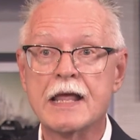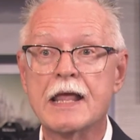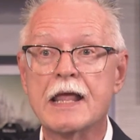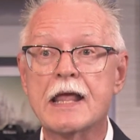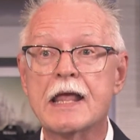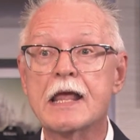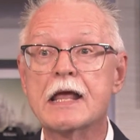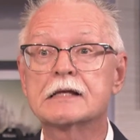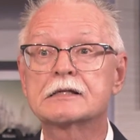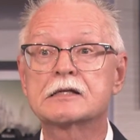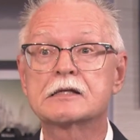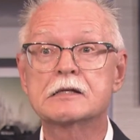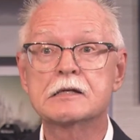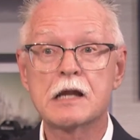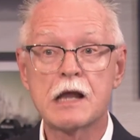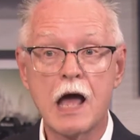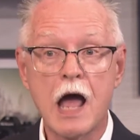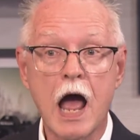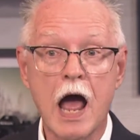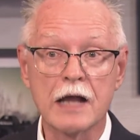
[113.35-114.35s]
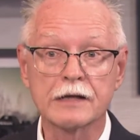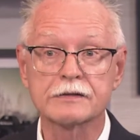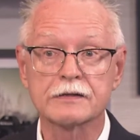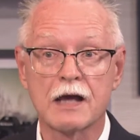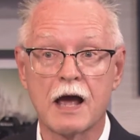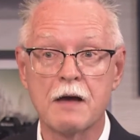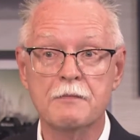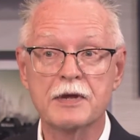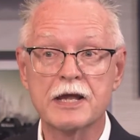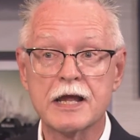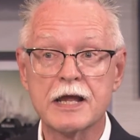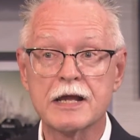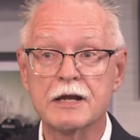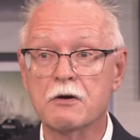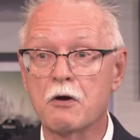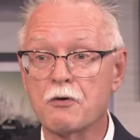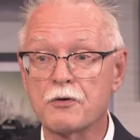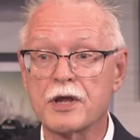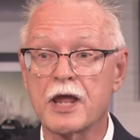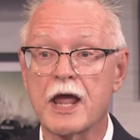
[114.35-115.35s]
It's not. I mean,
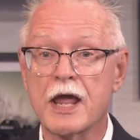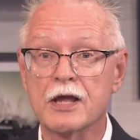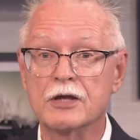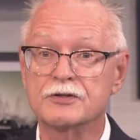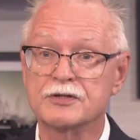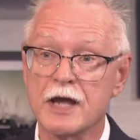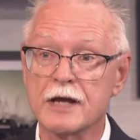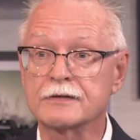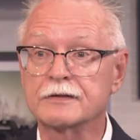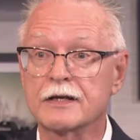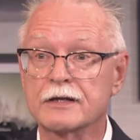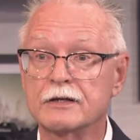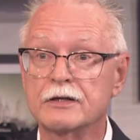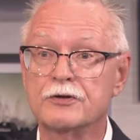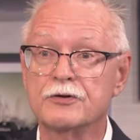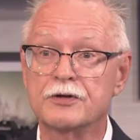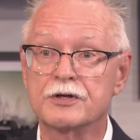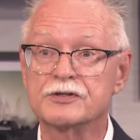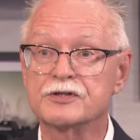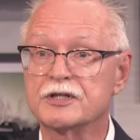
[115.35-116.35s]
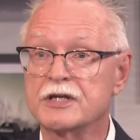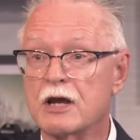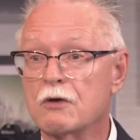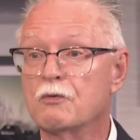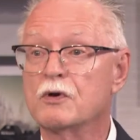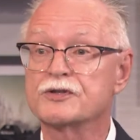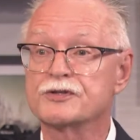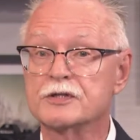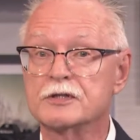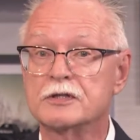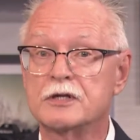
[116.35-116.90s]
okay, technically you can say it wasn't the